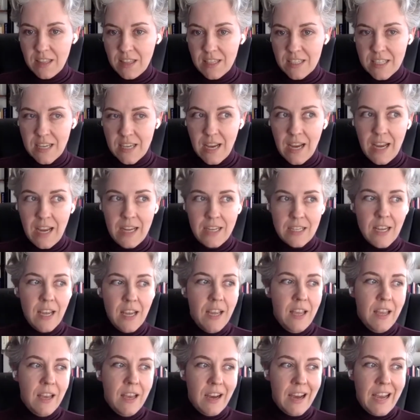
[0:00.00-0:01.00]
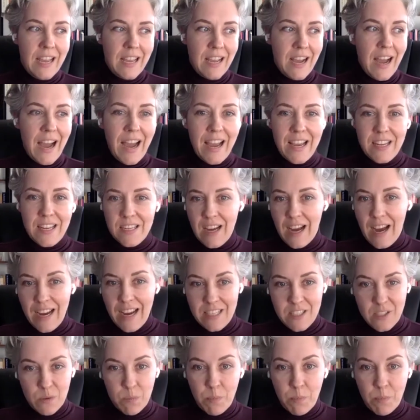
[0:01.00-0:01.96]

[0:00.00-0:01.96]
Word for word: the side, like I, I do